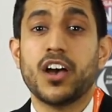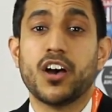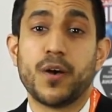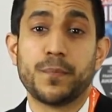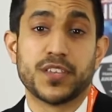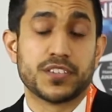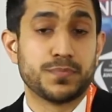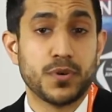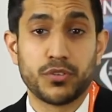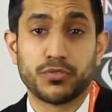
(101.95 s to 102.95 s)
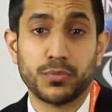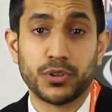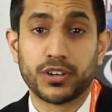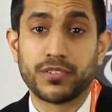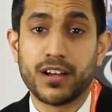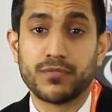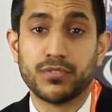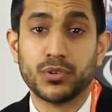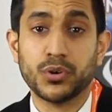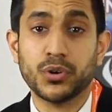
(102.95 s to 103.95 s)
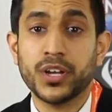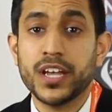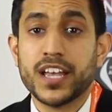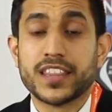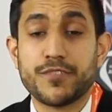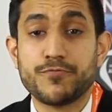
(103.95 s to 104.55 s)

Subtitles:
there's a bathroom on the ground floor. They're